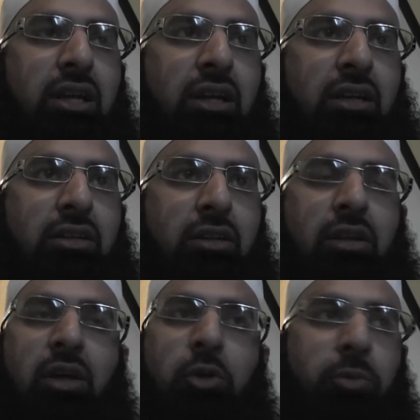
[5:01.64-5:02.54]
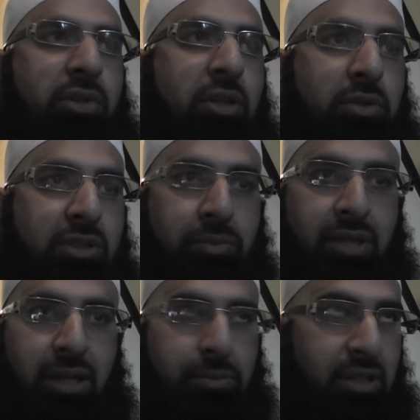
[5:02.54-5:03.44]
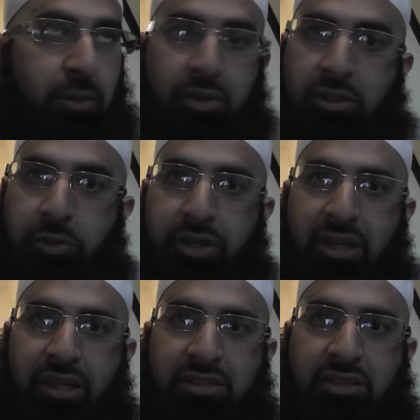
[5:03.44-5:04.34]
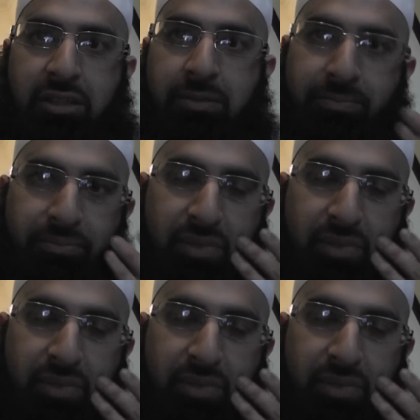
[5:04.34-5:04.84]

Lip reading: And Allahu Akbar, there were some times like where the green lights are,